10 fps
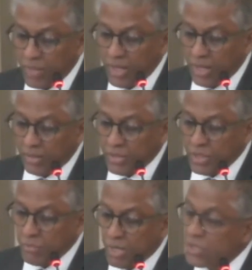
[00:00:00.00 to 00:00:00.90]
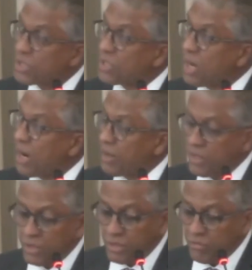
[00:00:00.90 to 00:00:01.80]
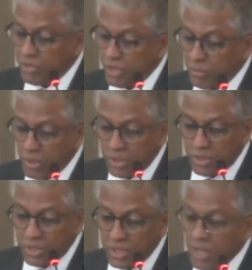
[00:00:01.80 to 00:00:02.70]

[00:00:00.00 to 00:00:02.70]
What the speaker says: and these measures guarantee the availability